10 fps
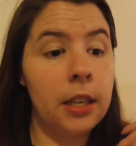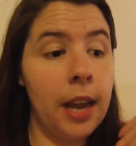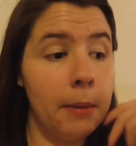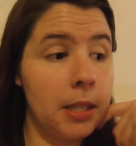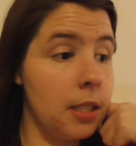
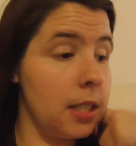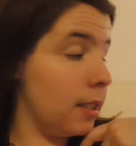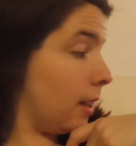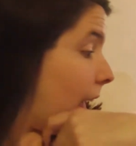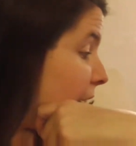Now my sister
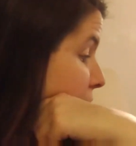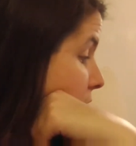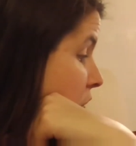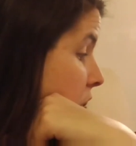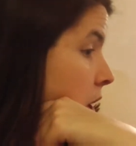has
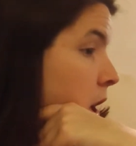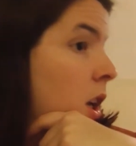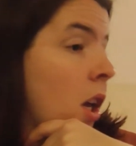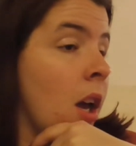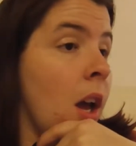left,
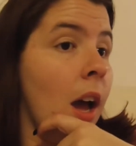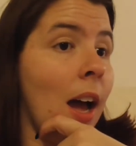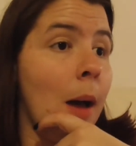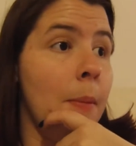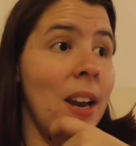
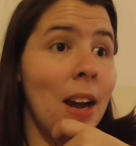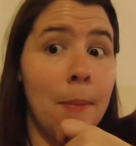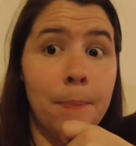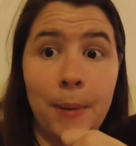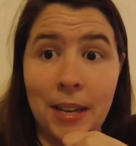and
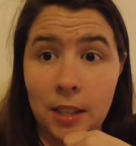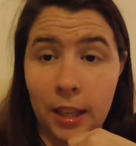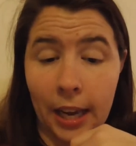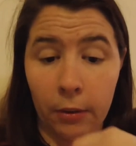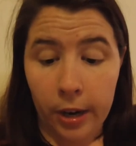I'm
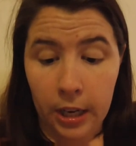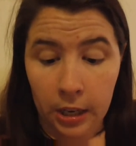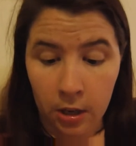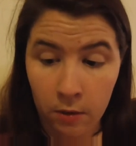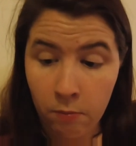basically getting
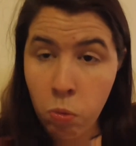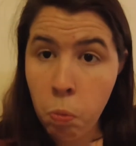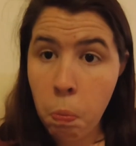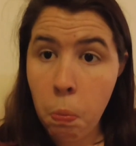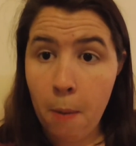ready,
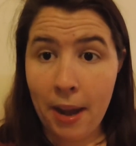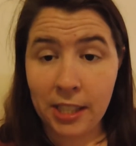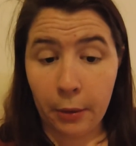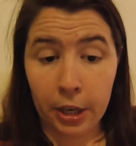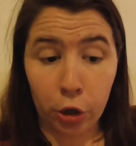about
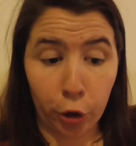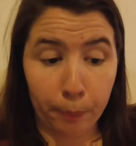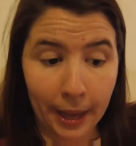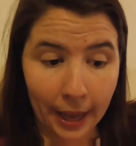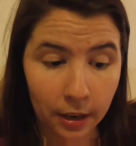to get ready to go to
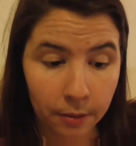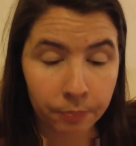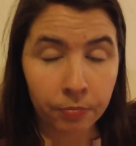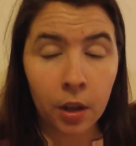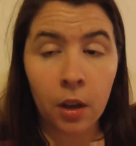bed,
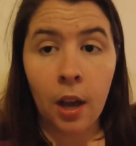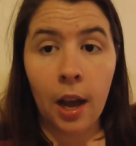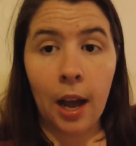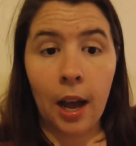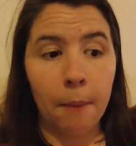
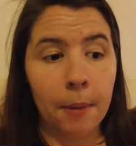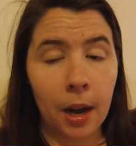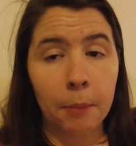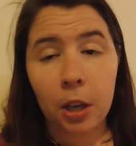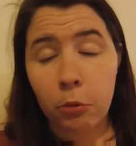and
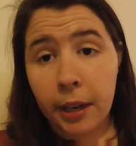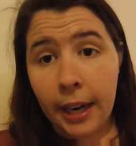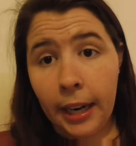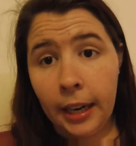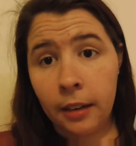I'm going to
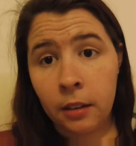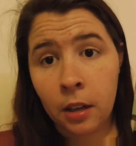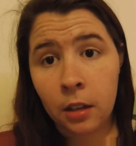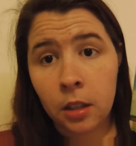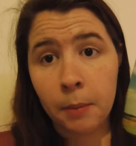read,
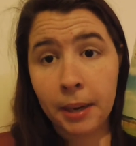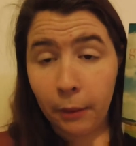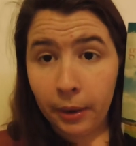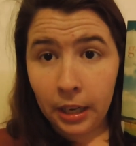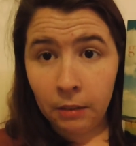I'm going to
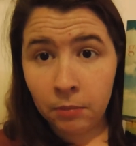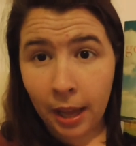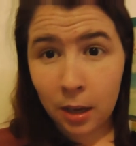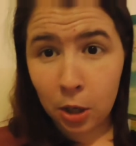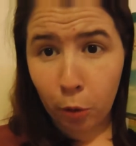get ready,
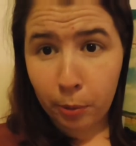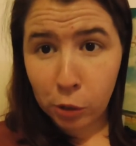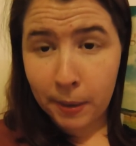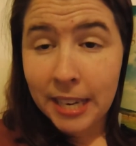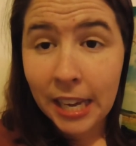like going to go
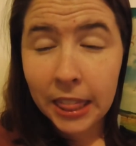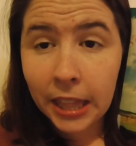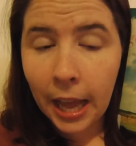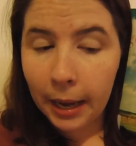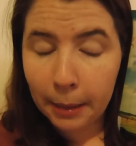brush my teeth
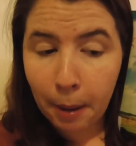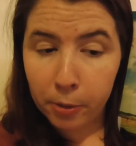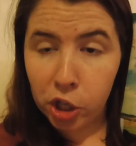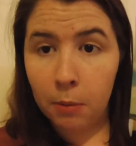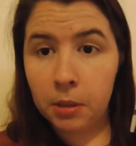and get my
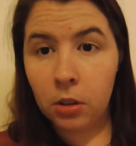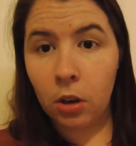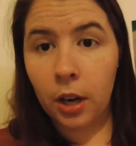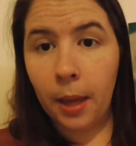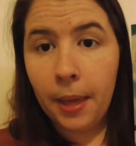pajamas on,